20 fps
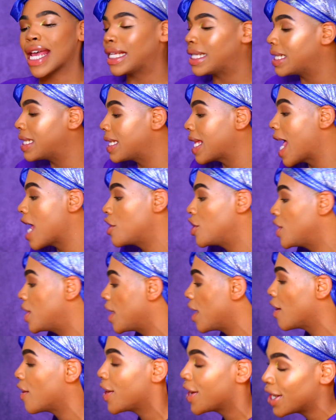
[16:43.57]
a
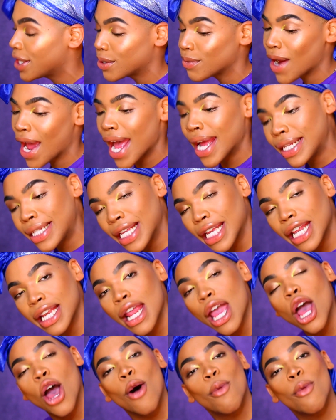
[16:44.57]
Sagittarius rising.